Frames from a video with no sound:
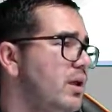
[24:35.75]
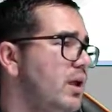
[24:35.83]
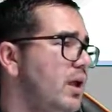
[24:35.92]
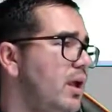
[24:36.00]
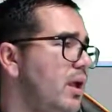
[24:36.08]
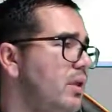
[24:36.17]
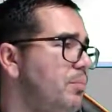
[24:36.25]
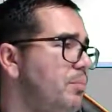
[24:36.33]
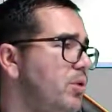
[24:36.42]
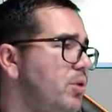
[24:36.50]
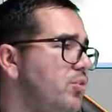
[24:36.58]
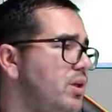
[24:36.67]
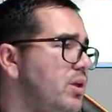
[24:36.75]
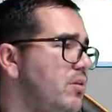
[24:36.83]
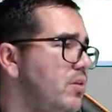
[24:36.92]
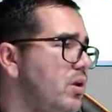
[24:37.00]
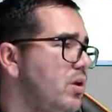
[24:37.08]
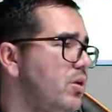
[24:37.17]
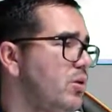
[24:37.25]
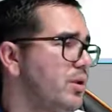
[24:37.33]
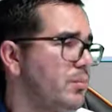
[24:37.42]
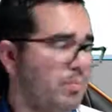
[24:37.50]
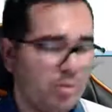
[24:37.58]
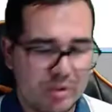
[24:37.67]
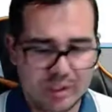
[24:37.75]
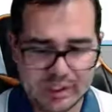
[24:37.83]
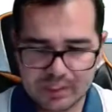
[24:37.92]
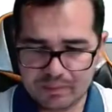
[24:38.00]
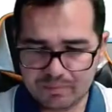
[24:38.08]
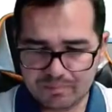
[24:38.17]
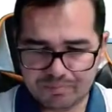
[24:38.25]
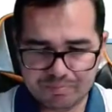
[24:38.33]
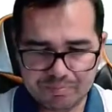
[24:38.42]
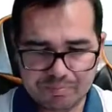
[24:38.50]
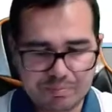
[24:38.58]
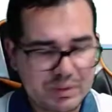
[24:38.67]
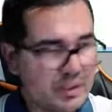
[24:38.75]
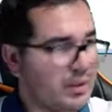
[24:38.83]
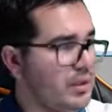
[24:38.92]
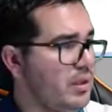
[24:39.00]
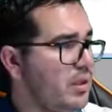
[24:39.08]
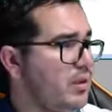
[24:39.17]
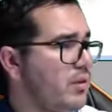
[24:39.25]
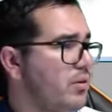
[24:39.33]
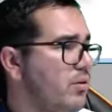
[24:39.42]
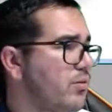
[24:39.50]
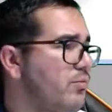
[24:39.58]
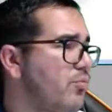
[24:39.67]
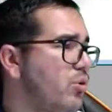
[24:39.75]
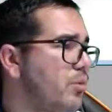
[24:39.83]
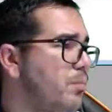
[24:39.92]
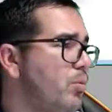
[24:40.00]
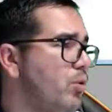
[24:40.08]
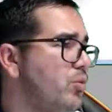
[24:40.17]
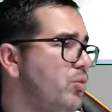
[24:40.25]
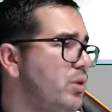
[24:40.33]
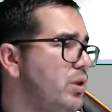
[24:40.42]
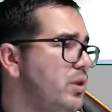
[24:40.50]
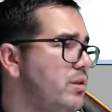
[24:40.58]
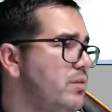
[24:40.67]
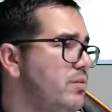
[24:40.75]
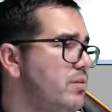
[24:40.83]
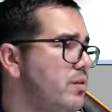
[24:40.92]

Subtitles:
and Portuguese here gonna put like PT for Portuguese.